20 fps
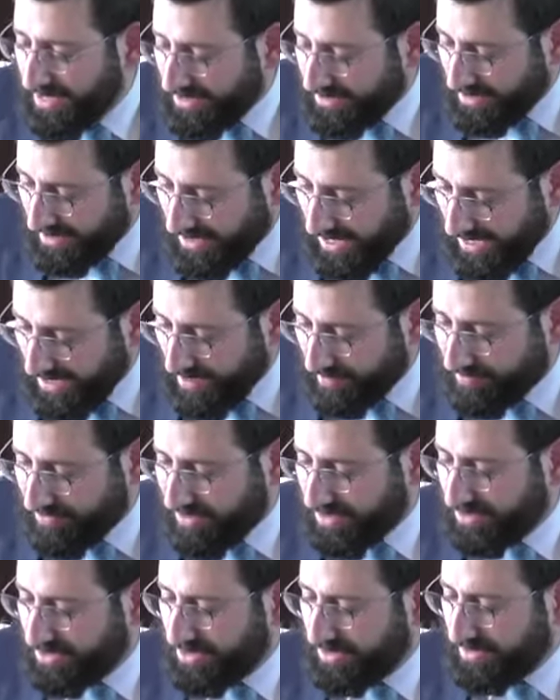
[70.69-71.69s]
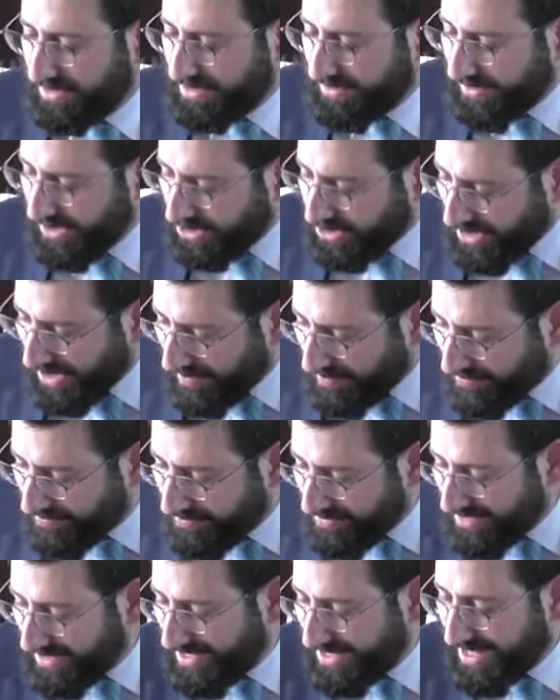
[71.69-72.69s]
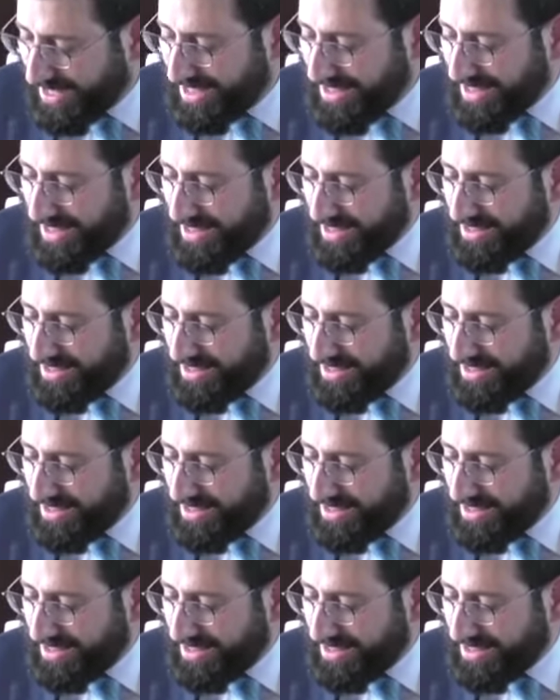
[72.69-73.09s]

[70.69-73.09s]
to get up for the service of Hashem.